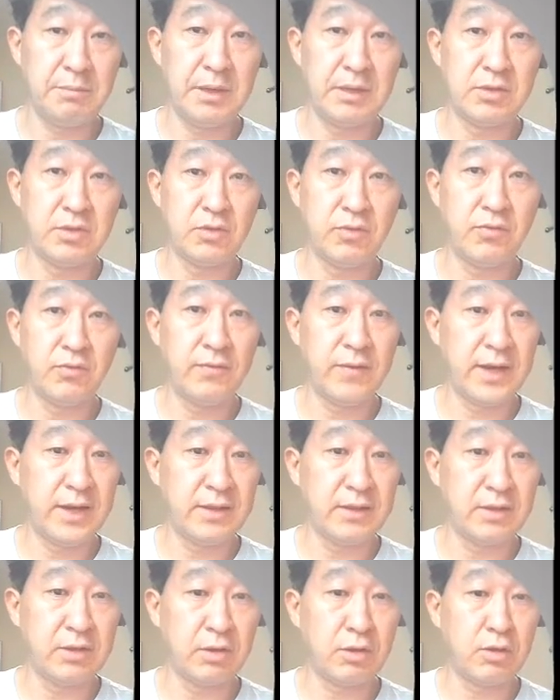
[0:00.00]
me to
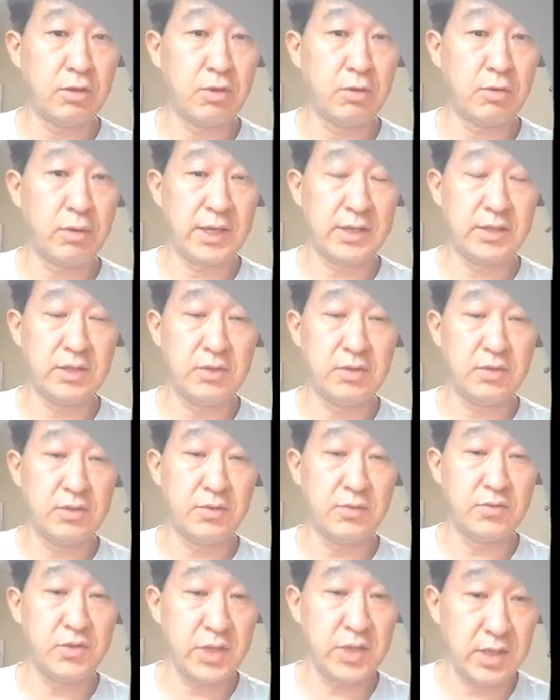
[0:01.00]
find the correct
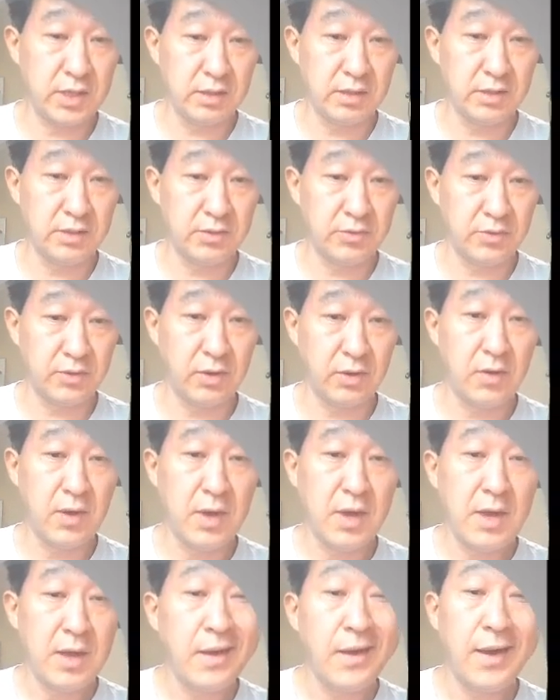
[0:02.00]
YouTube channel. So
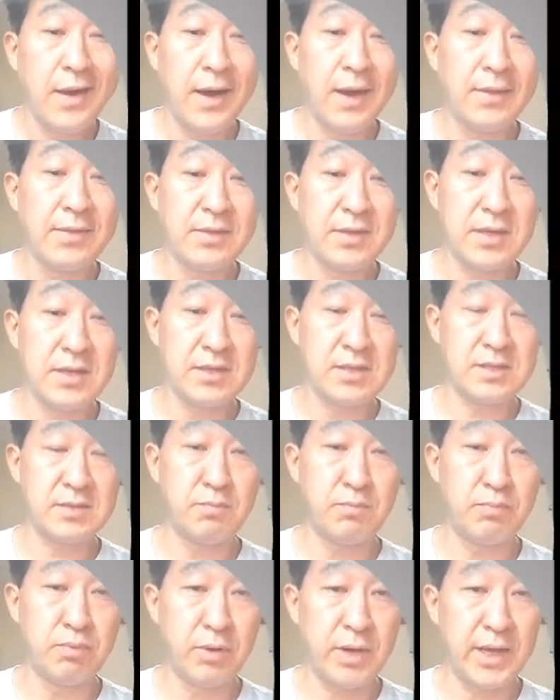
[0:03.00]
on this
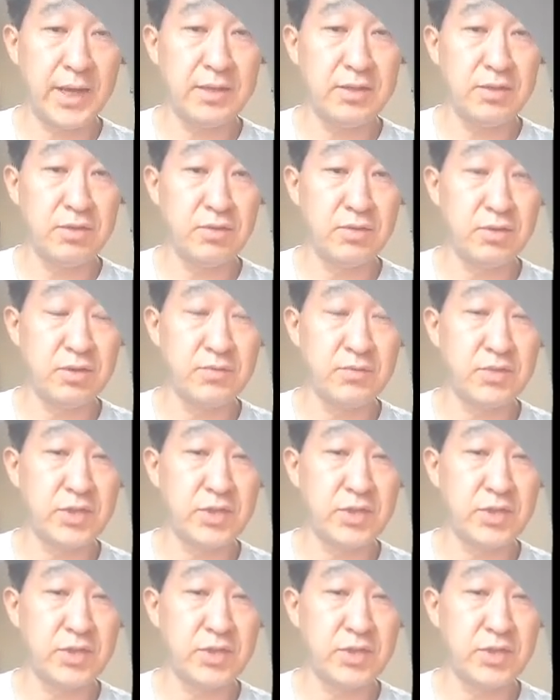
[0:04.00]
brand YouTube